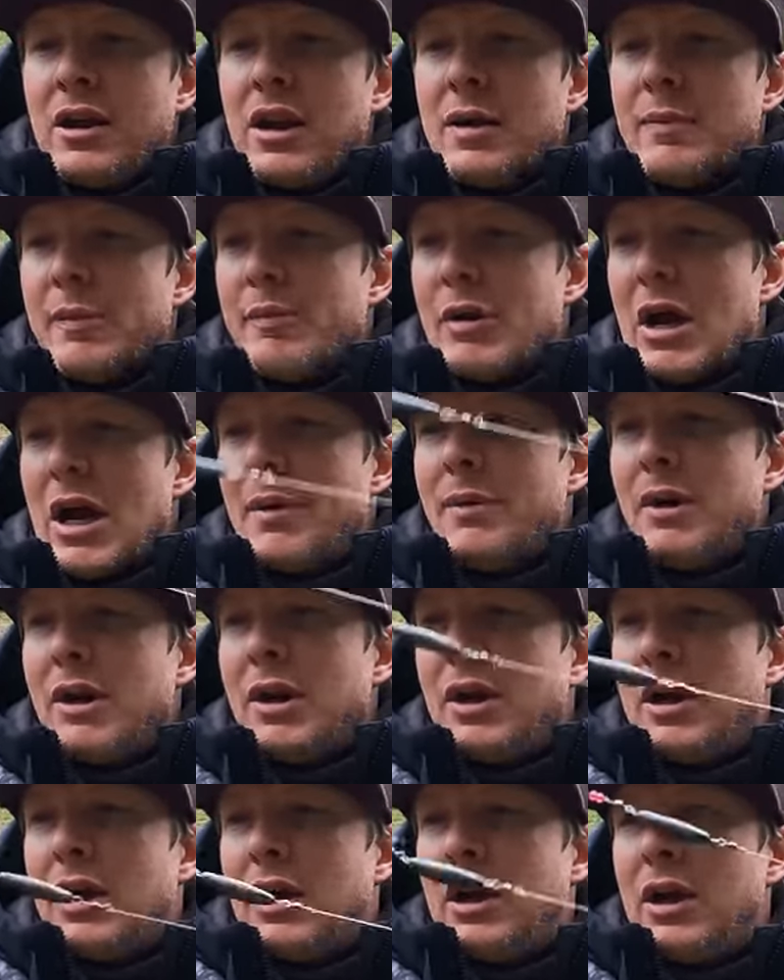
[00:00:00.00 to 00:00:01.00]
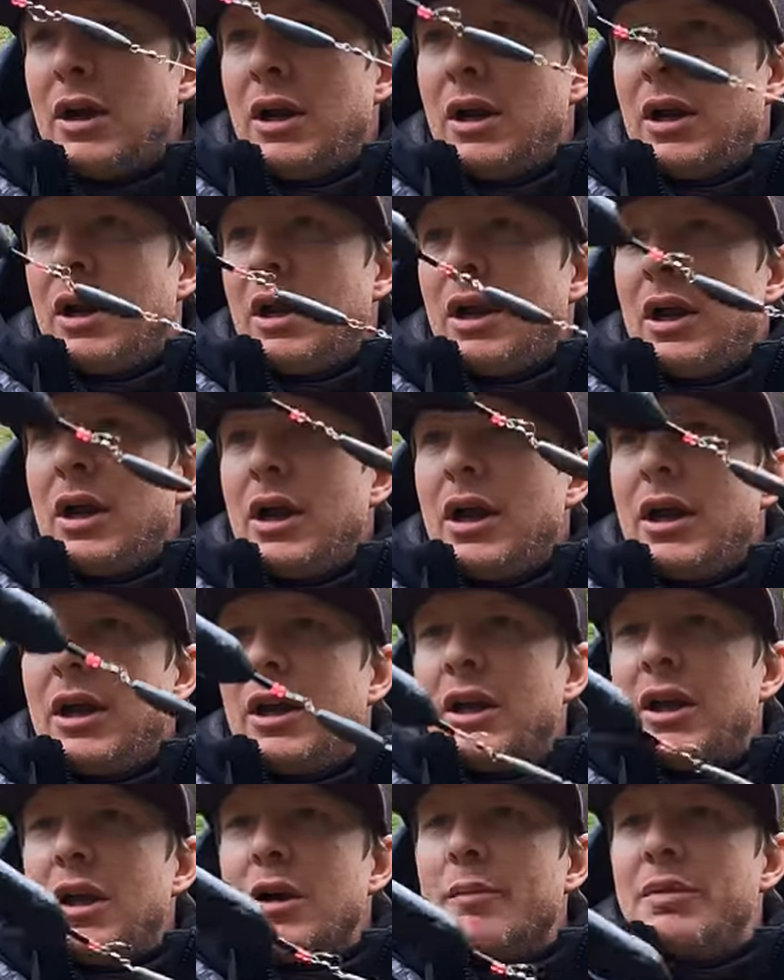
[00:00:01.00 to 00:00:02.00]
Got my bobber
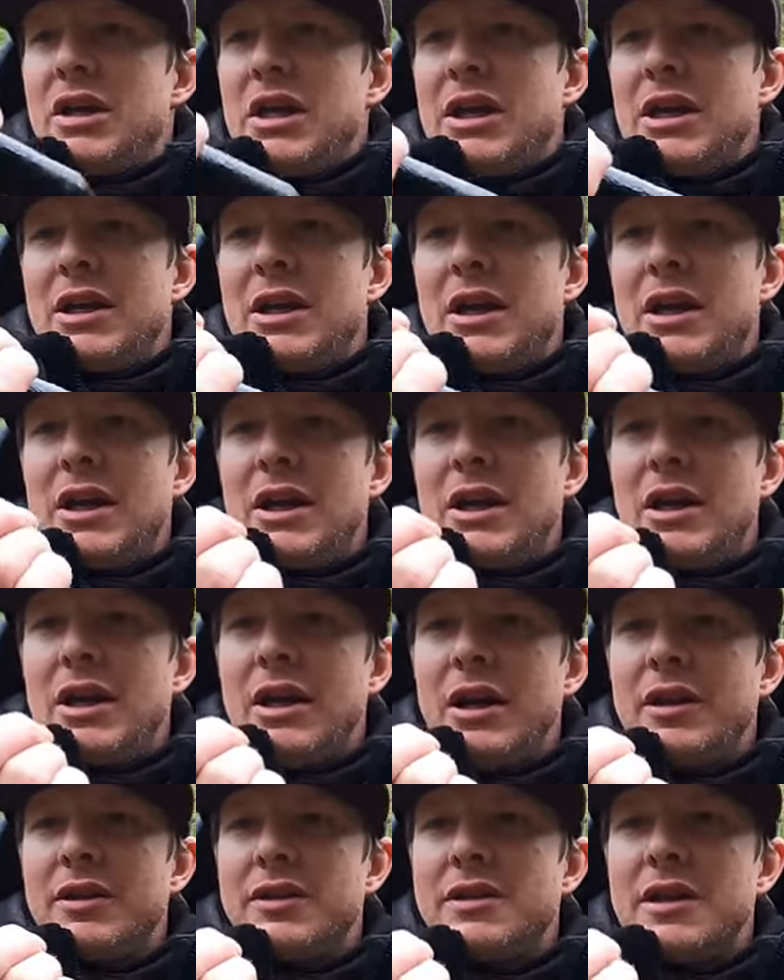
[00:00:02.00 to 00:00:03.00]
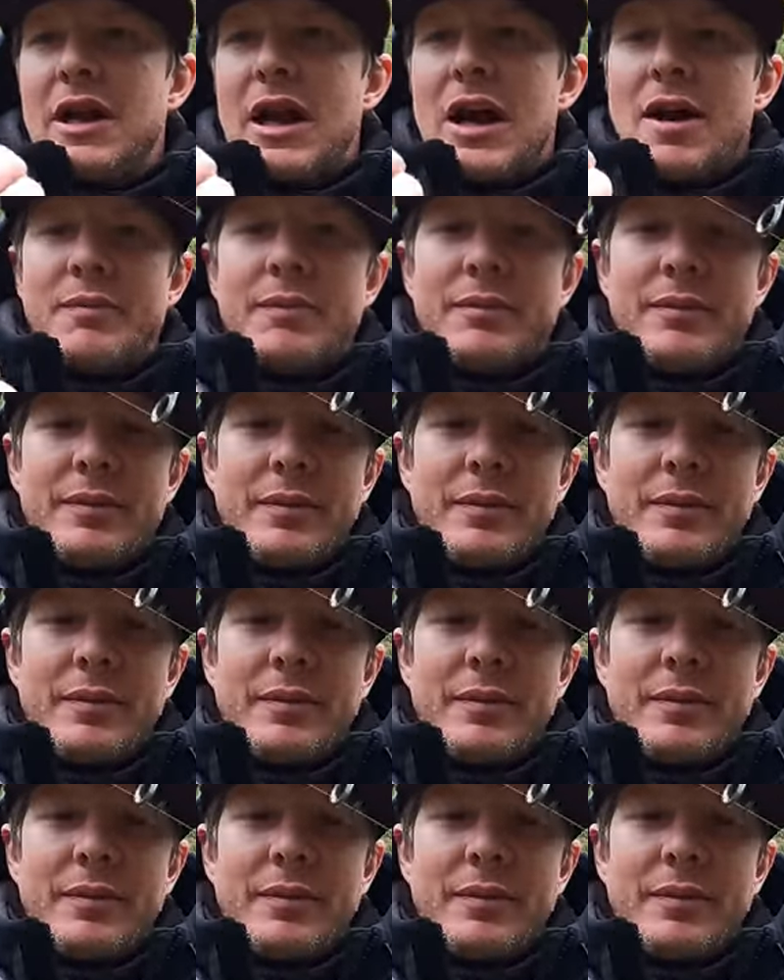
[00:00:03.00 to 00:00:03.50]
and a bead and the stop.